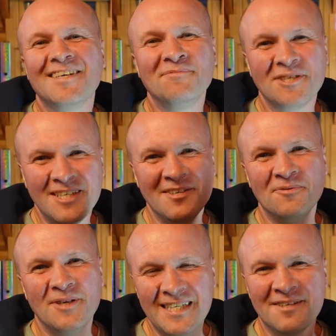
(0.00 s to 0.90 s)
I'm just gonna
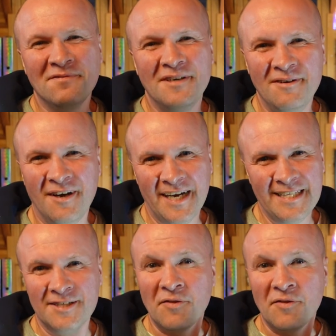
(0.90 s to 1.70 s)
read a few lines.